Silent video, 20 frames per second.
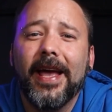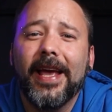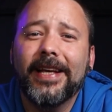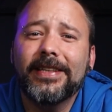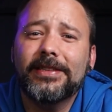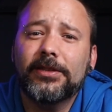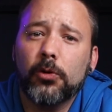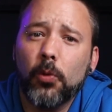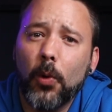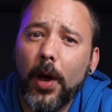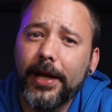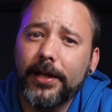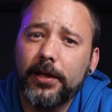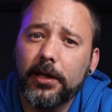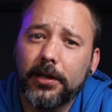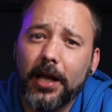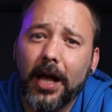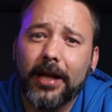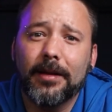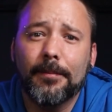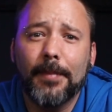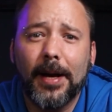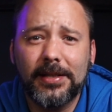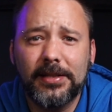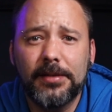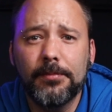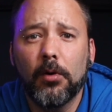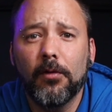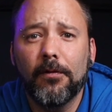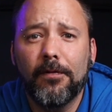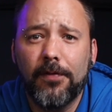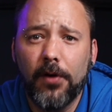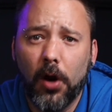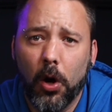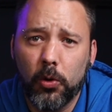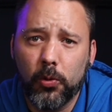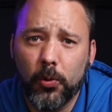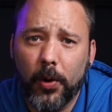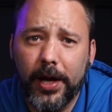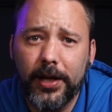It's rated at a maximum
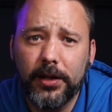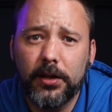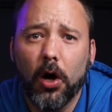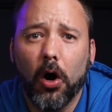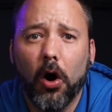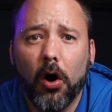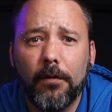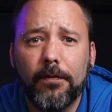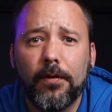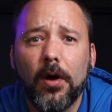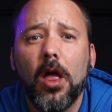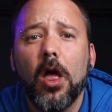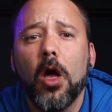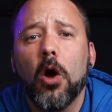flow rate of